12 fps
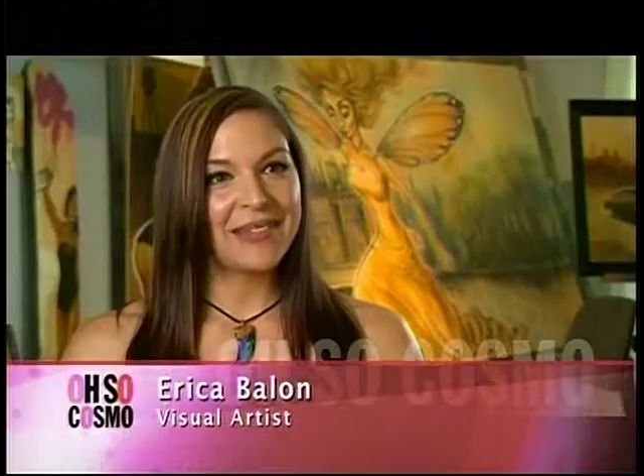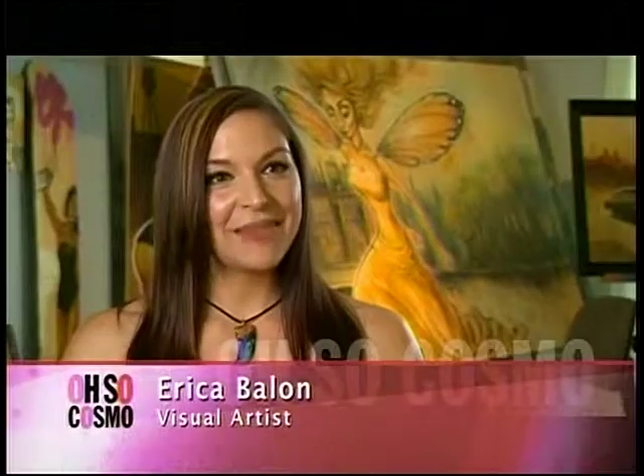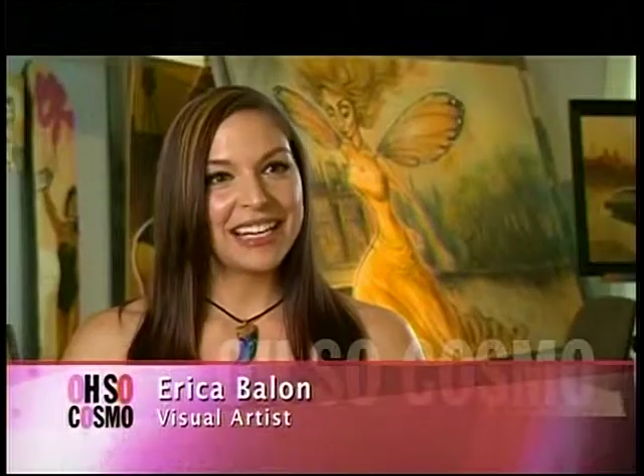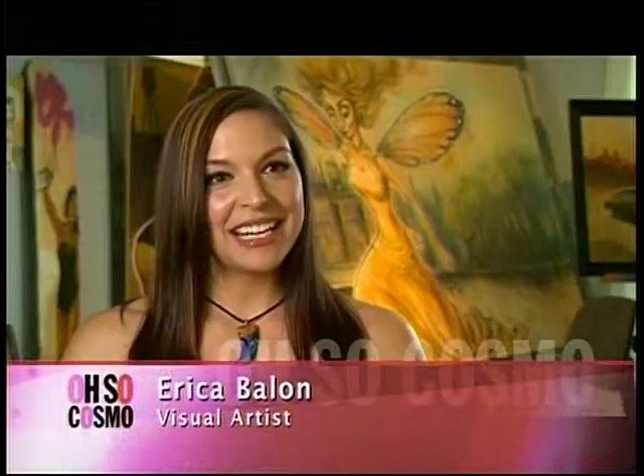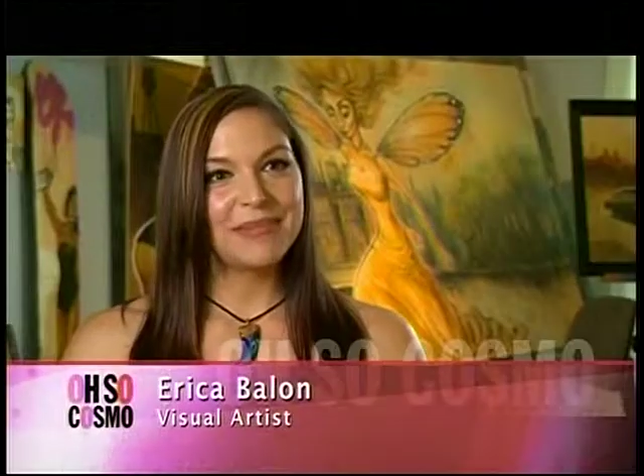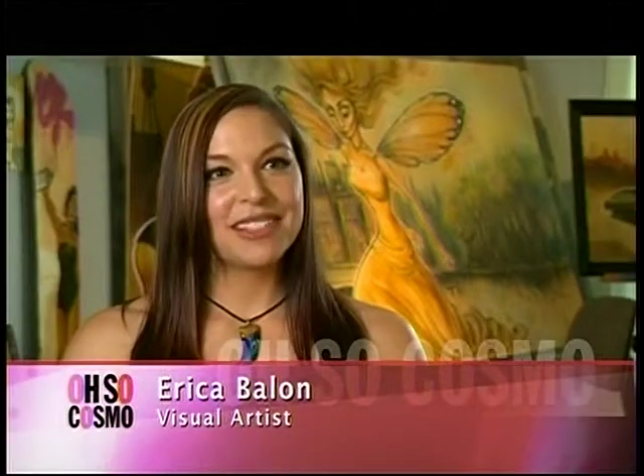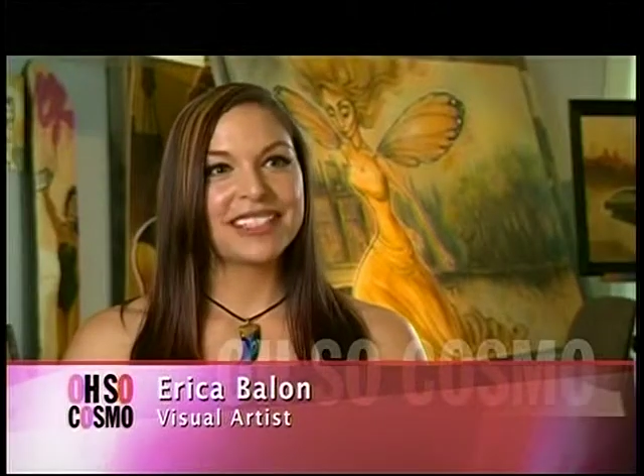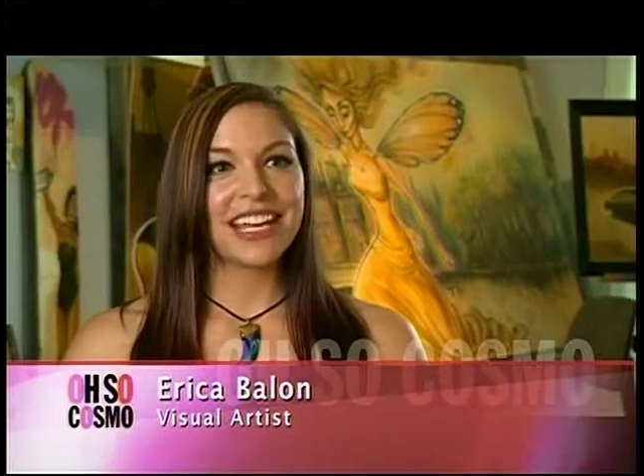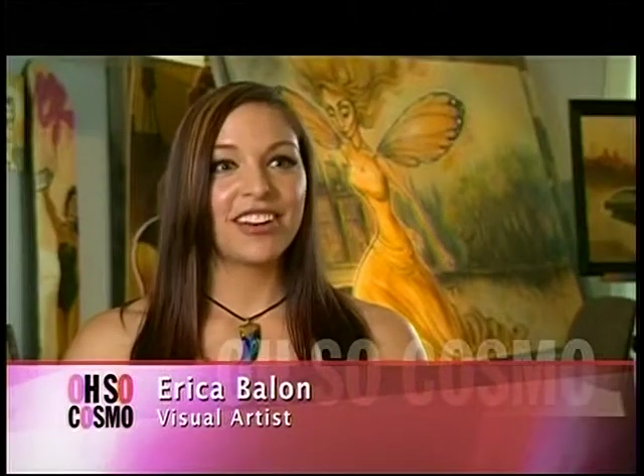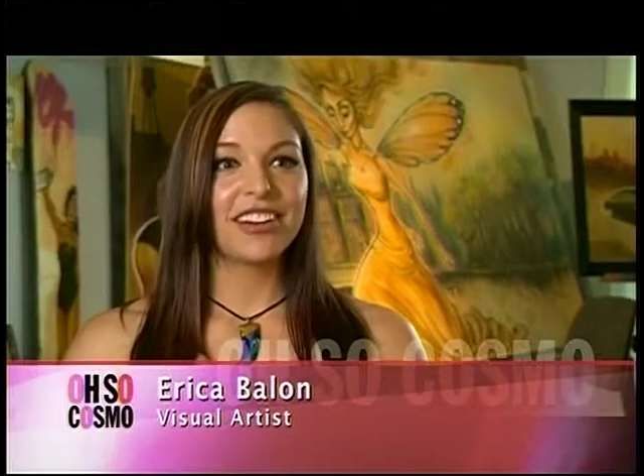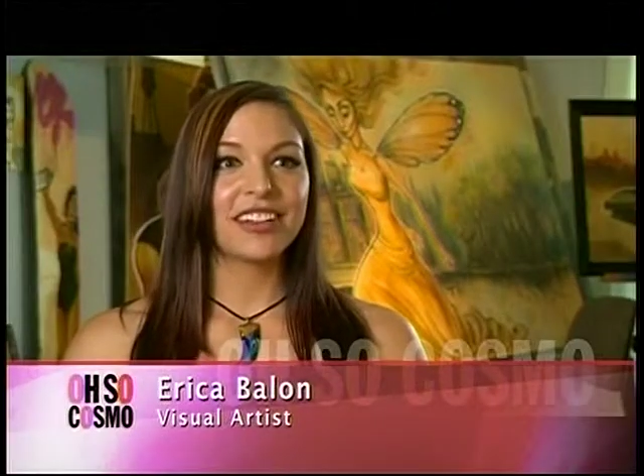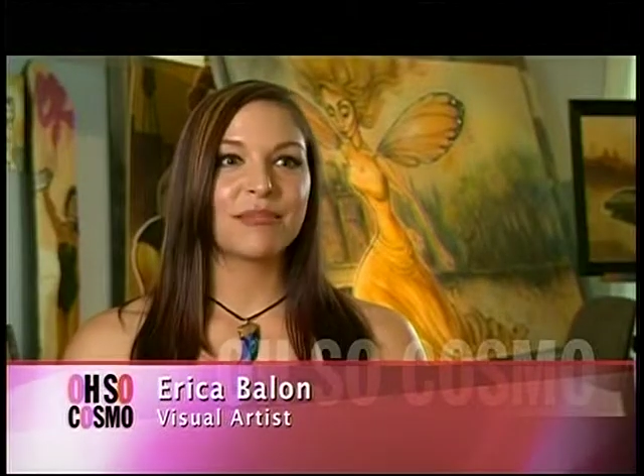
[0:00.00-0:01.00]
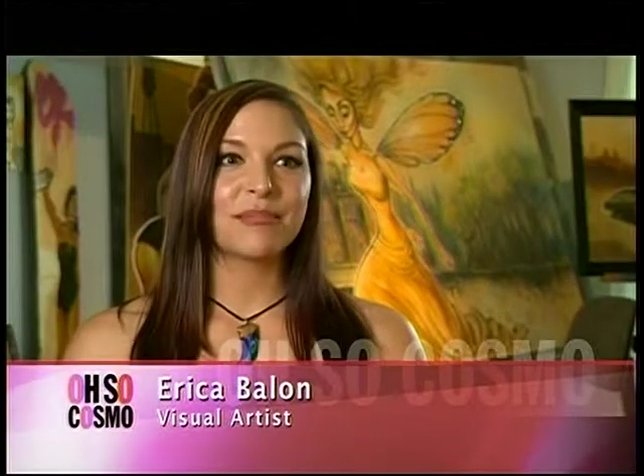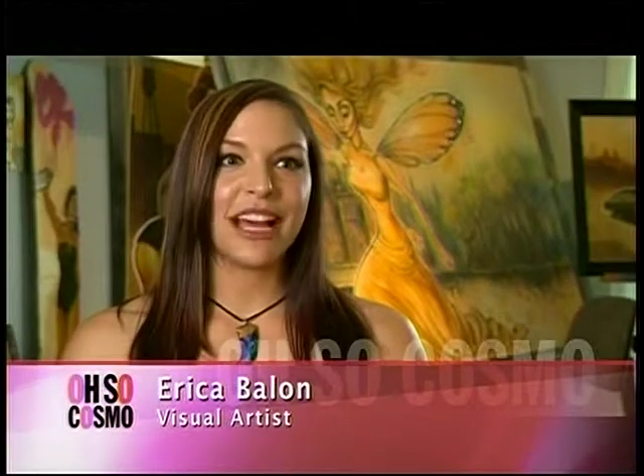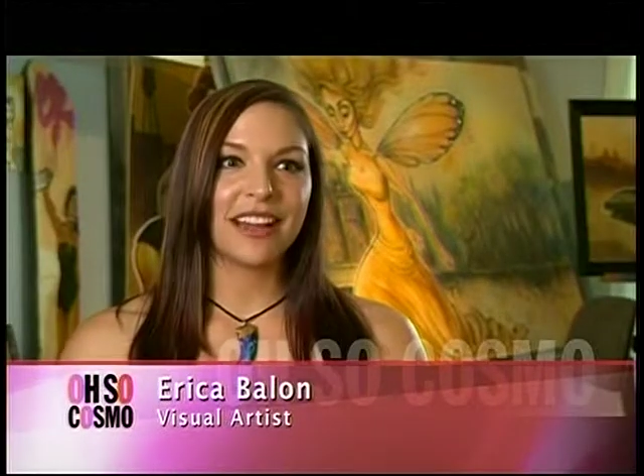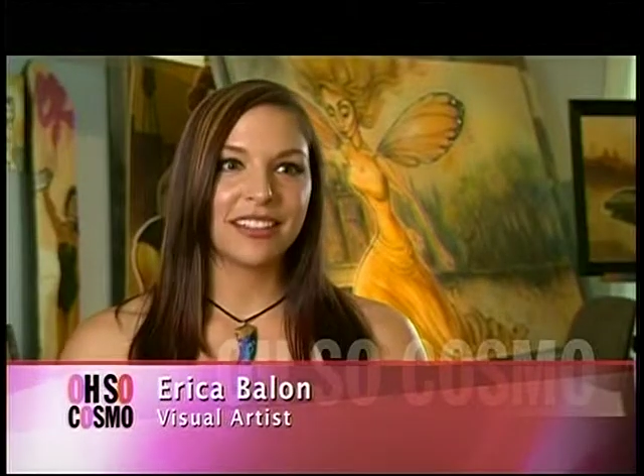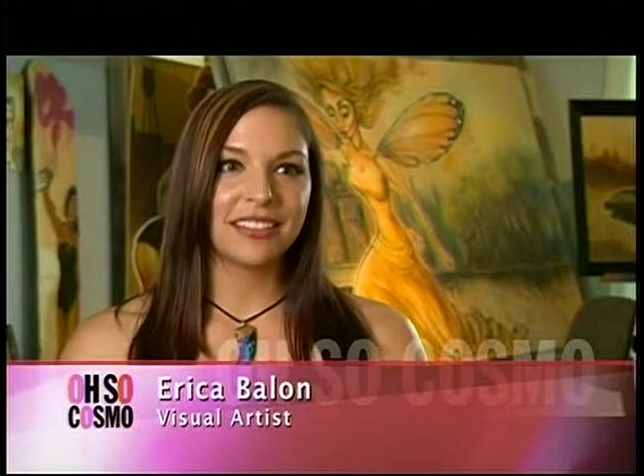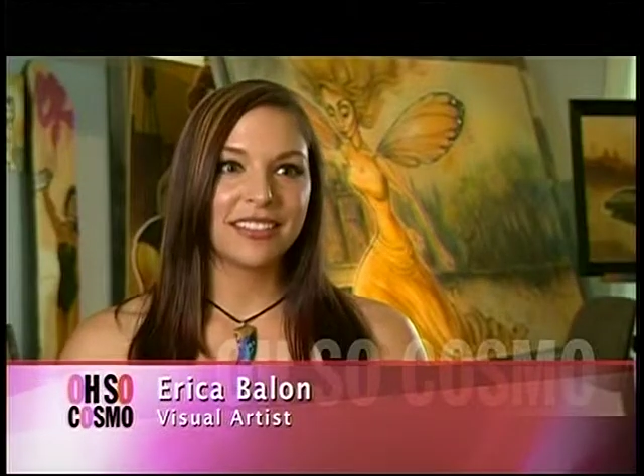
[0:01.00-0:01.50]
Hi, my name is
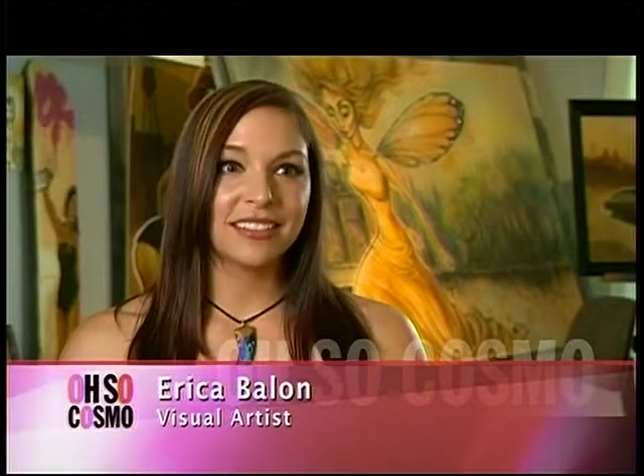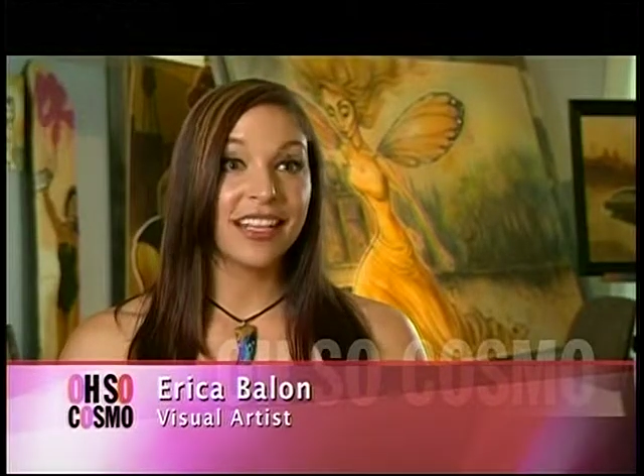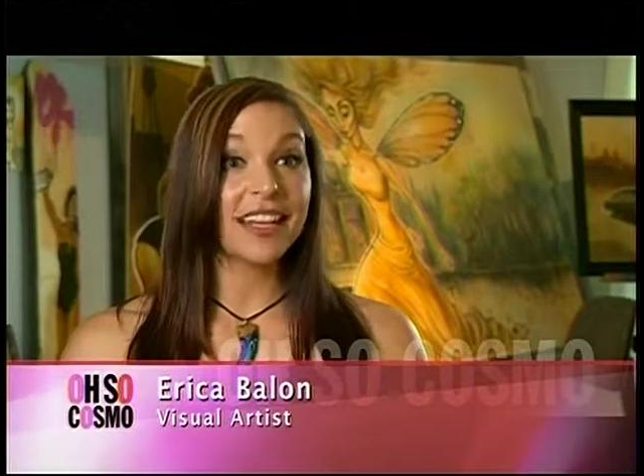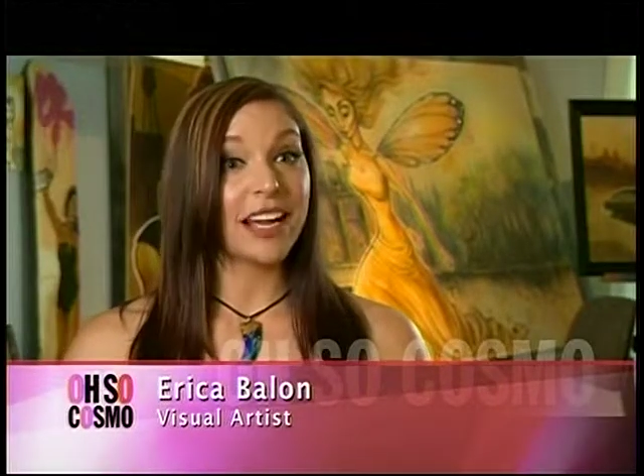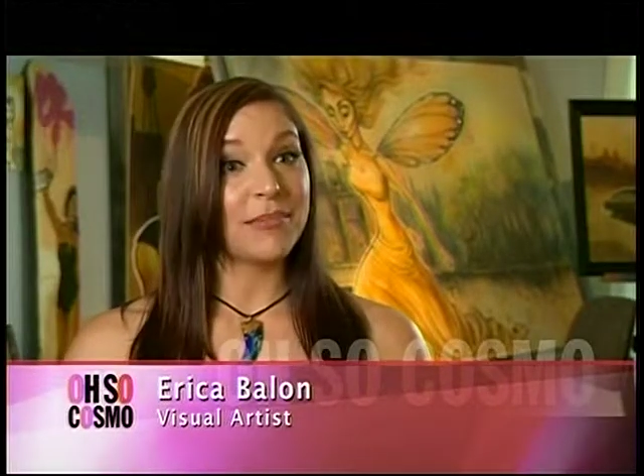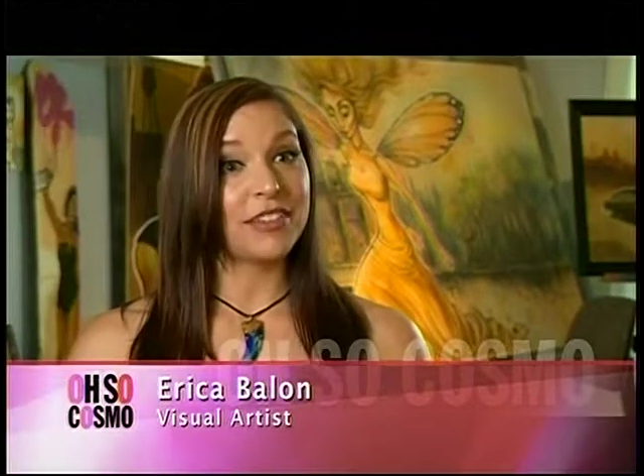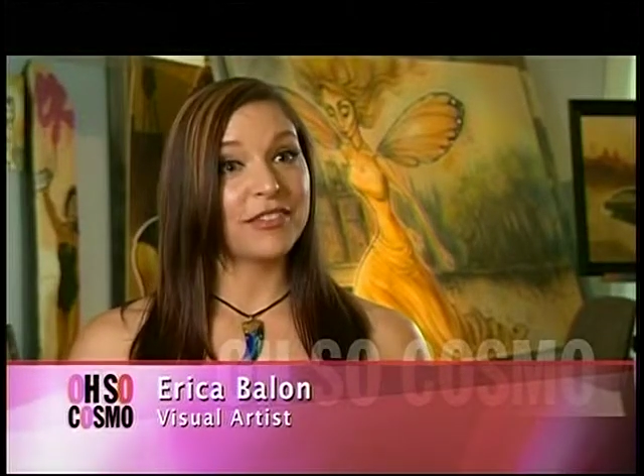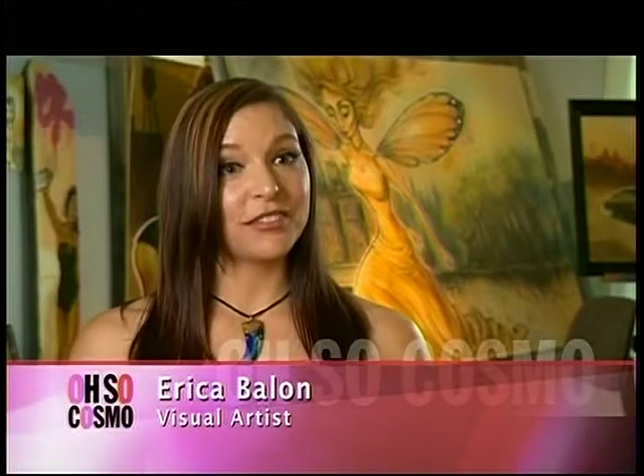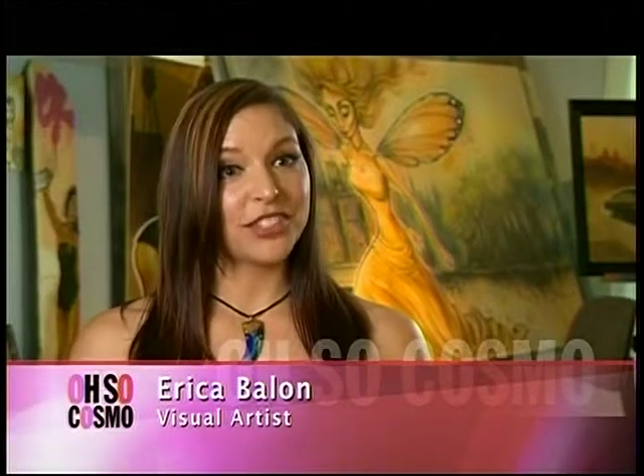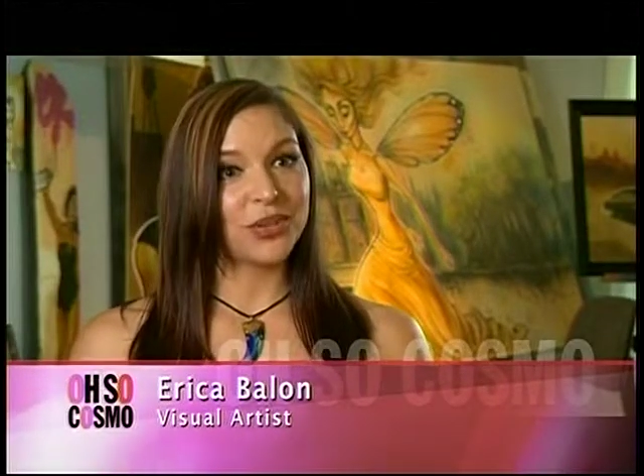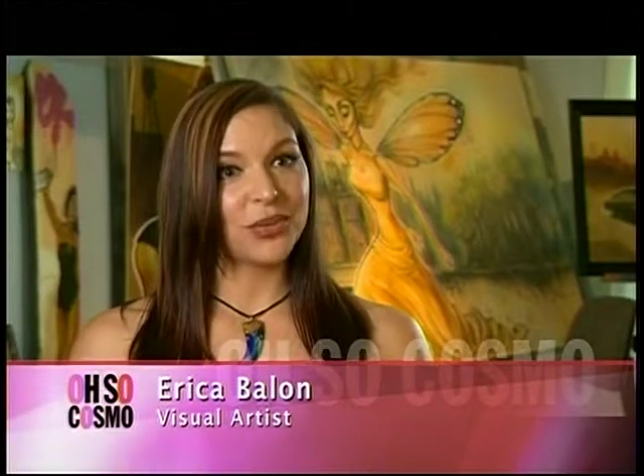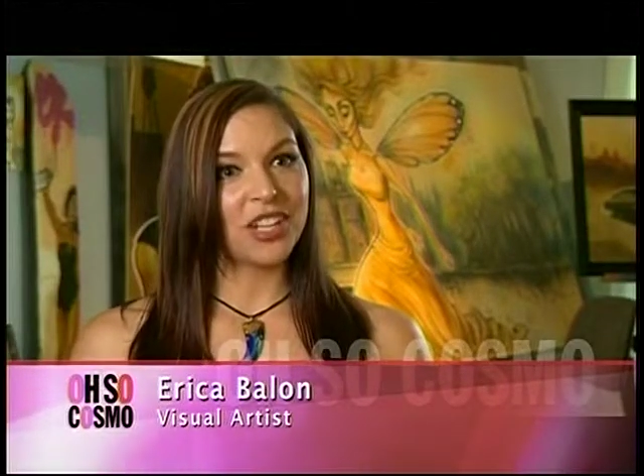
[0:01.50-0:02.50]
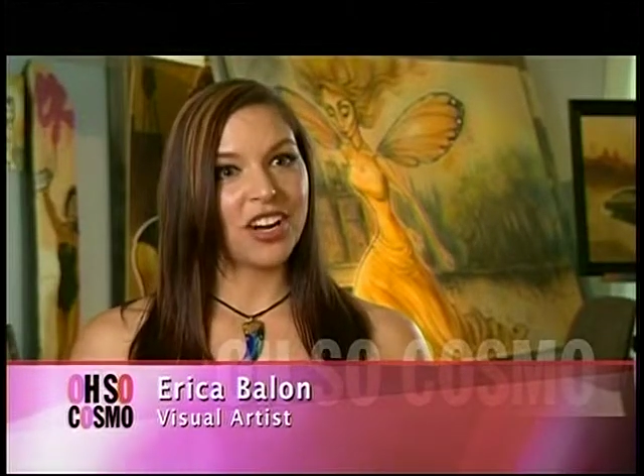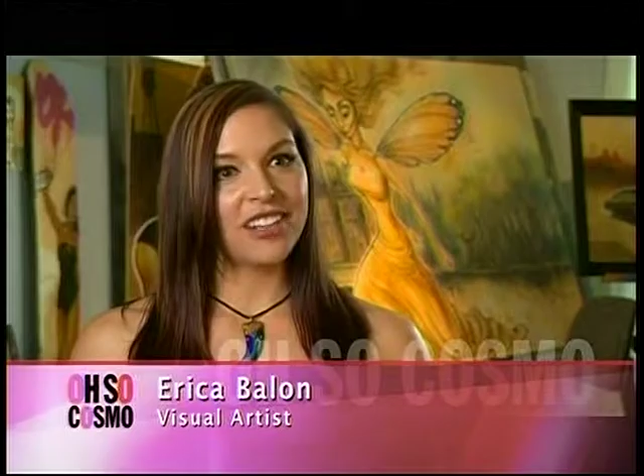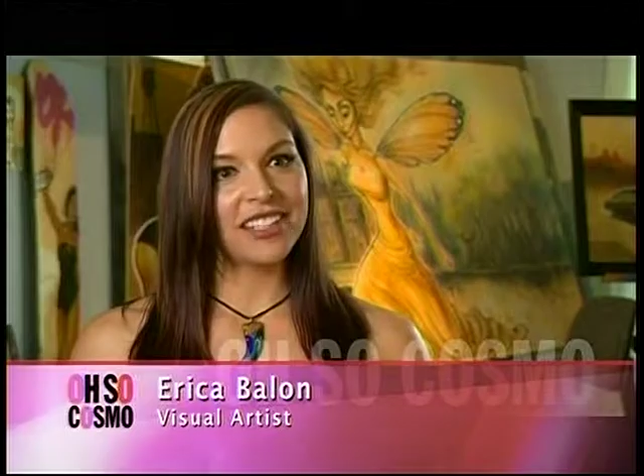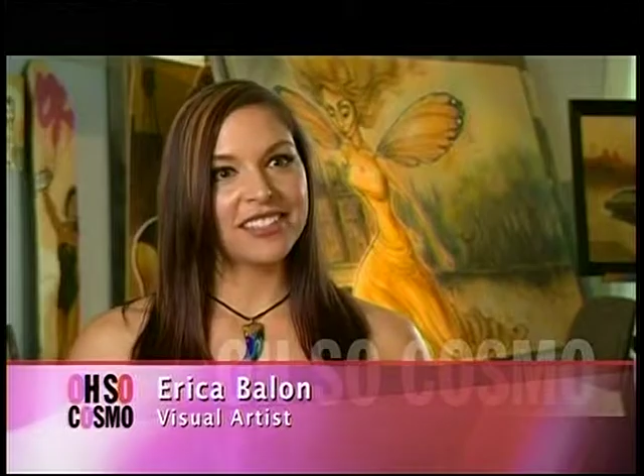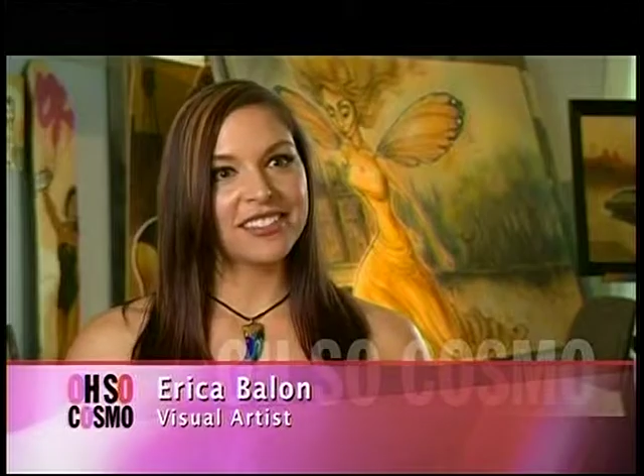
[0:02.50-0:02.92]
Erica Ballin, and I'm a visual